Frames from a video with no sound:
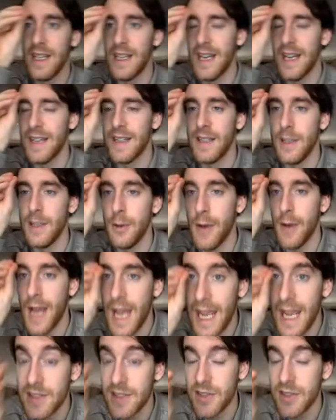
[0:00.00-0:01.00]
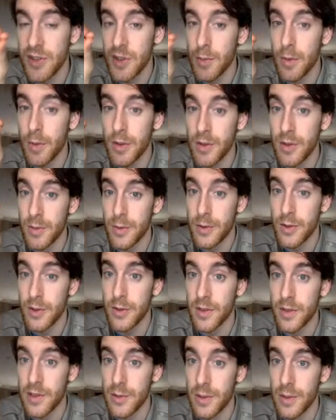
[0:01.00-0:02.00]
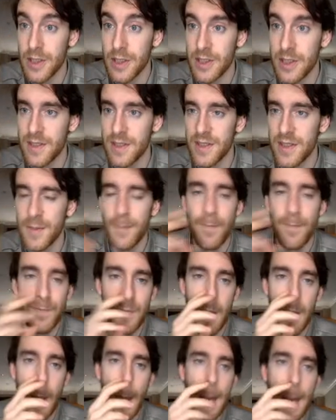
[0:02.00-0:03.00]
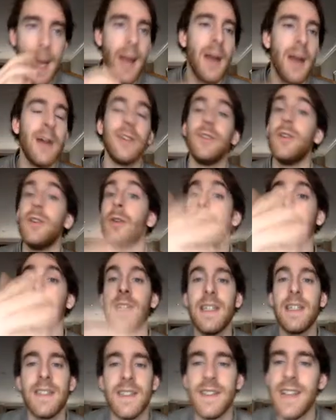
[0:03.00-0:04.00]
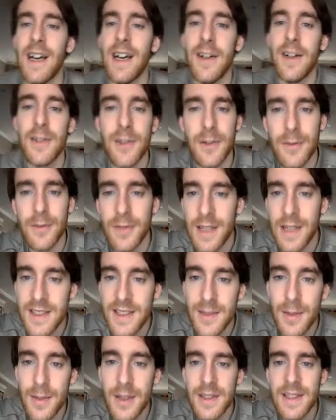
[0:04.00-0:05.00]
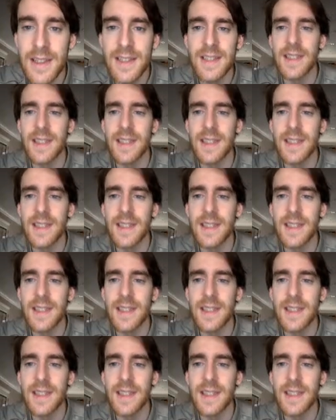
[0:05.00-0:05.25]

and then you answer the multiple choice questions. Don't forget to tell your friends about this.